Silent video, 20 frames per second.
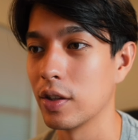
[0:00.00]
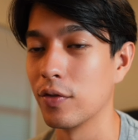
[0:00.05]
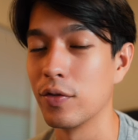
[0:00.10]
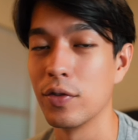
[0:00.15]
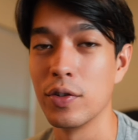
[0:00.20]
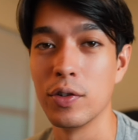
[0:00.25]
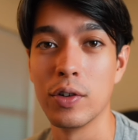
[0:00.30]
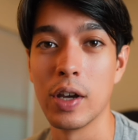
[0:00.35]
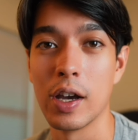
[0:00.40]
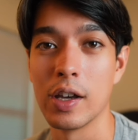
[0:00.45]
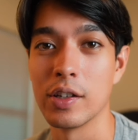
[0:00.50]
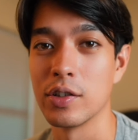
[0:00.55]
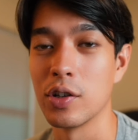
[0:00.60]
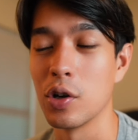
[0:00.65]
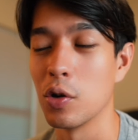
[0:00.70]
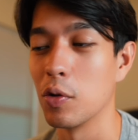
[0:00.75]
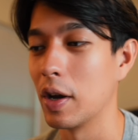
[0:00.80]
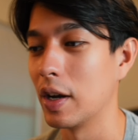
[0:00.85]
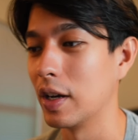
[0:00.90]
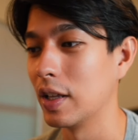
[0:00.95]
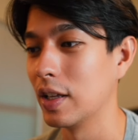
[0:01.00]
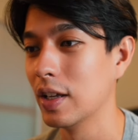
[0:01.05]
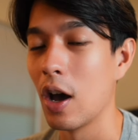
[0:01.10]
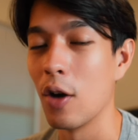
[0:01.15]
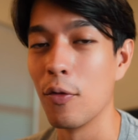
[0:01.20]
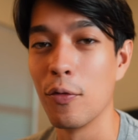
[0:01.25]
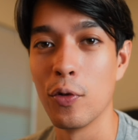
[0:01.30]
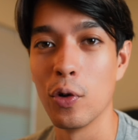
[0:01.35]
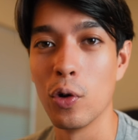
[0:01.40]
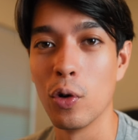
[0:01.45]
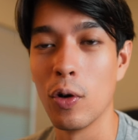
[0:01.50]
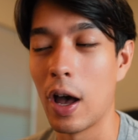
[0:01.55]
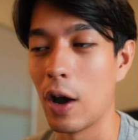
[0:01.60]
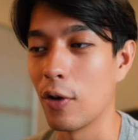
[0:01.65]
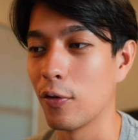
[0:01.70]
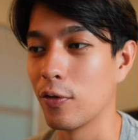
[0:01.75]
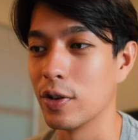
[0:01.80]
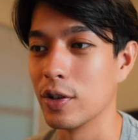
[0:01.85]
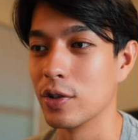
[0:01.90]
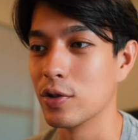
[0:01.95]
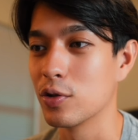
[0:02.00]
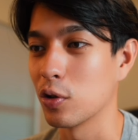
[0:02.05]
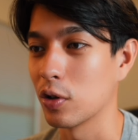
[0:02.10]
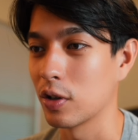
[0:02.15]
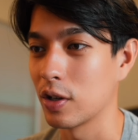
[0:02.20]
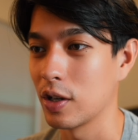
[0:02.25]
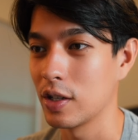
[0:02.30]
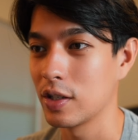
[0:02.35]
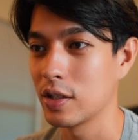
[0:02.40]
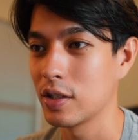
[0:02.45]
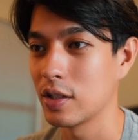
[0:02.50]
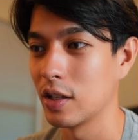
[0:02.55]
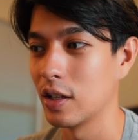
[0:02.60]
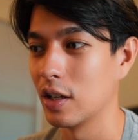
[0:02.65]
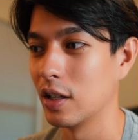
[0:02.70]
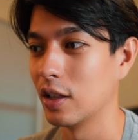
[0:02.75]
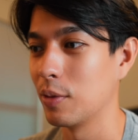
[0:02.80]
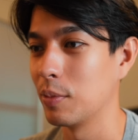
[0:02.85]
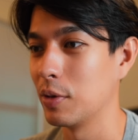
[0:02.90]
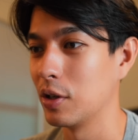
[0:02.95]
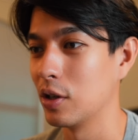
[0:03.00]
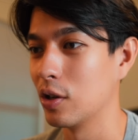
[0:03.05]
If you guys know any helpful Alfred shortcuts, uh, let me